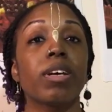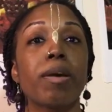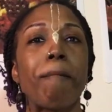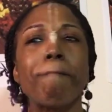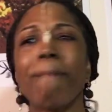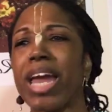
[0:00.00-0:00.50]

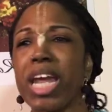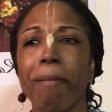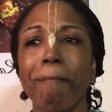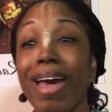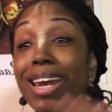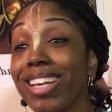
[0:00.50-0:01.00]
many,
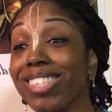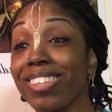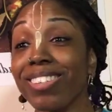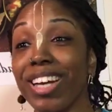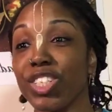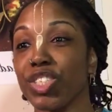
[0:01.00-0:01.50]
many
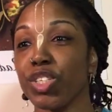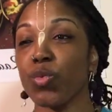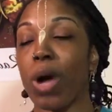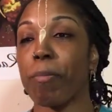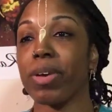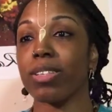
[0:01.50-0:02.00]
celestial
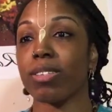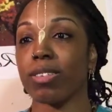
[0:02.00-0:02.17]
weapons.